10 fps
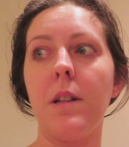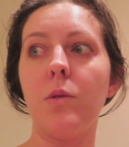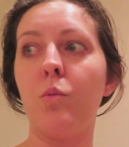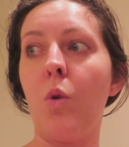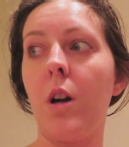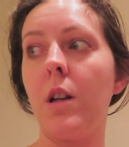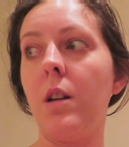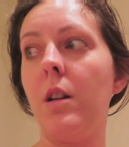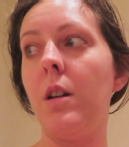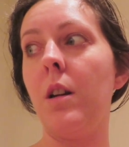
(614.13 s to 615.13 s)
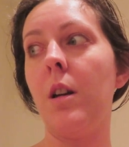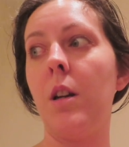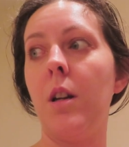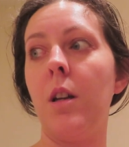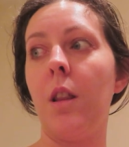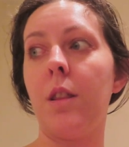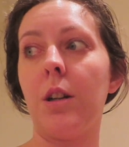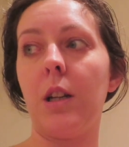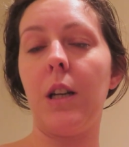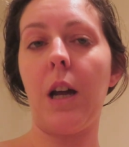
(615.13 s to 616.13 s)
is
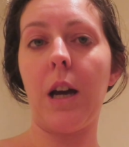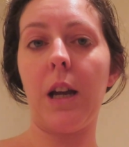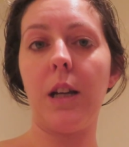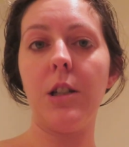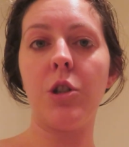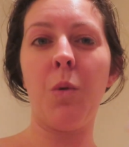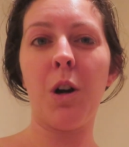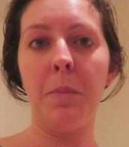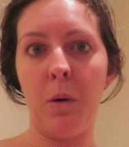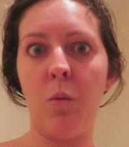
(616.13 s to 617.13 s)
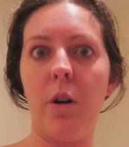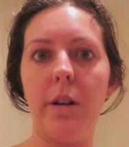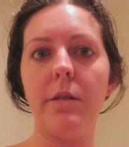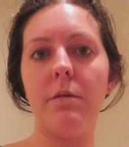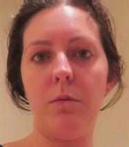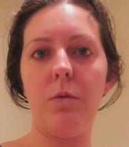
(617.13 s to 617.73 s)
1:39. She woke up at 1.